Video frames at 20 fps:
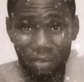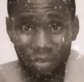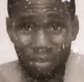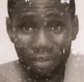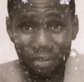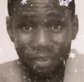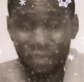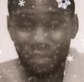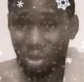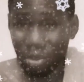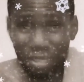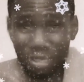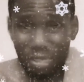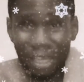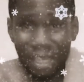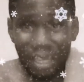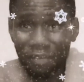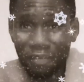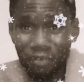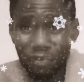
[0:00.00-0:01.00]
If you're not
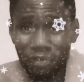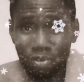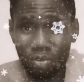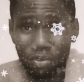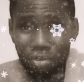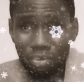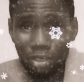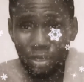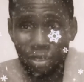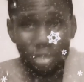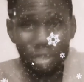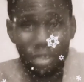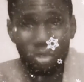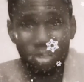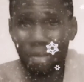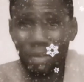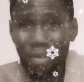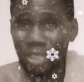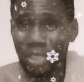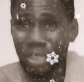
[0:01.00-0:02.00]
careful, you
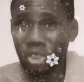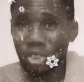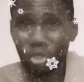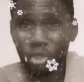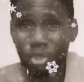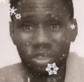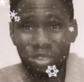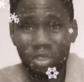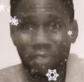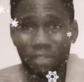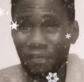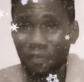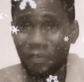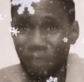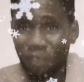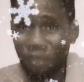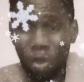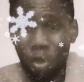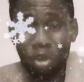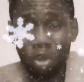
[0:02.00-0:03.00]
might just
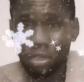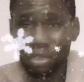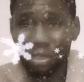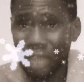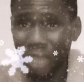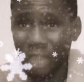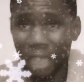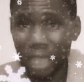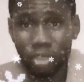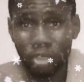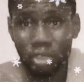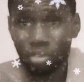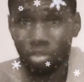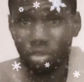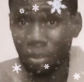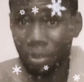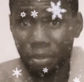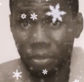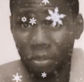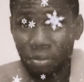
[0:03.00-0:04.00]
fall under the
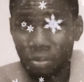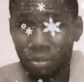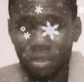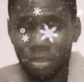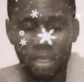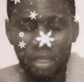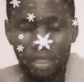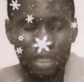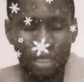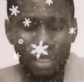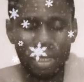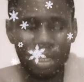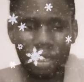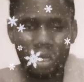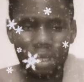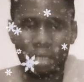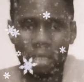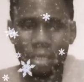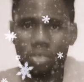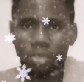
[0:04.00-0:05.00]
rubble.
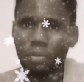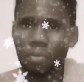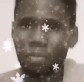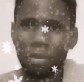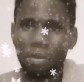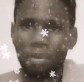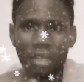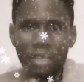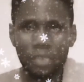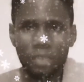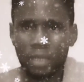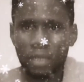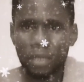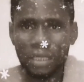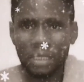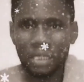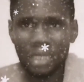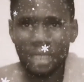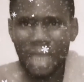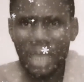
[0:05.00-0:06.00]
So parents,
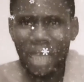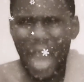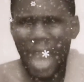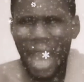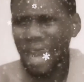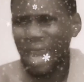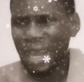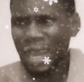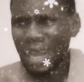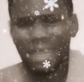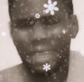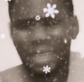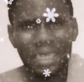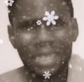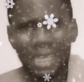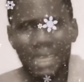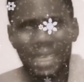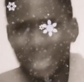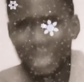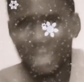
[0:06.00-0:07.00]
please. And another thing
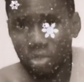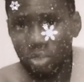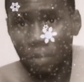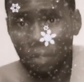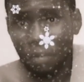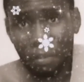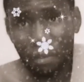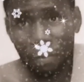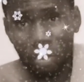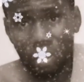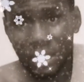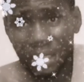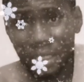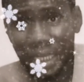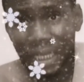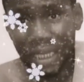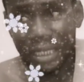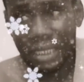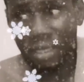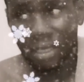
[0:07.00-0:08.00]
I need to pinpoint here
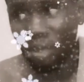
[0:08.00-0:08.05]
is